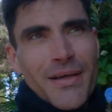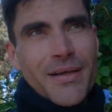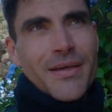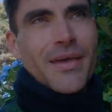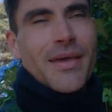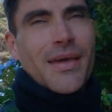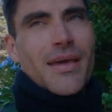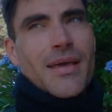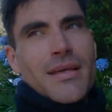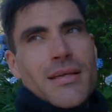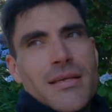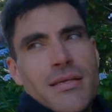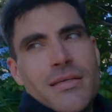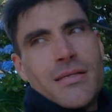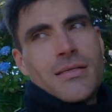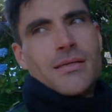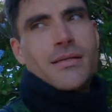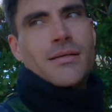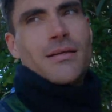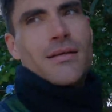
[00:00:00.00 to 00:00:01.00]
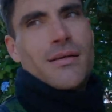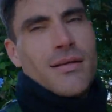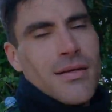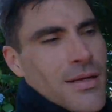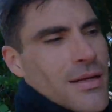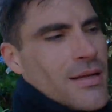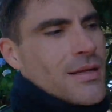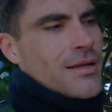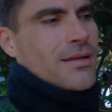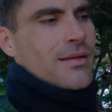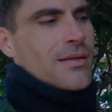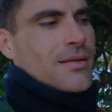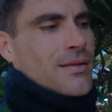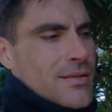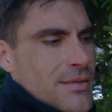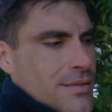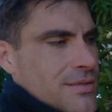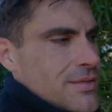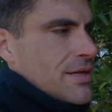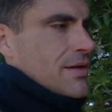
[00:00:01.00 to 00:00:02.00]
Okay,
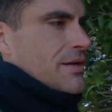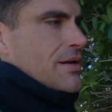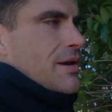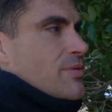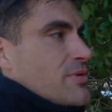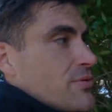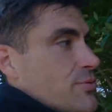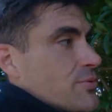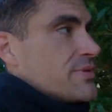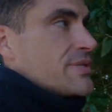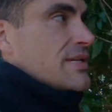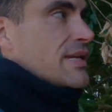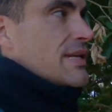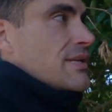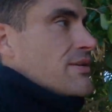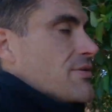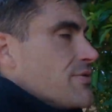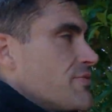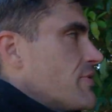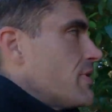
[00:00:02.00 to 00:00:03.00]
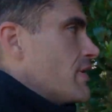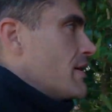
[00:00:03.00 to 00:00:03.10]
so coming towards the end of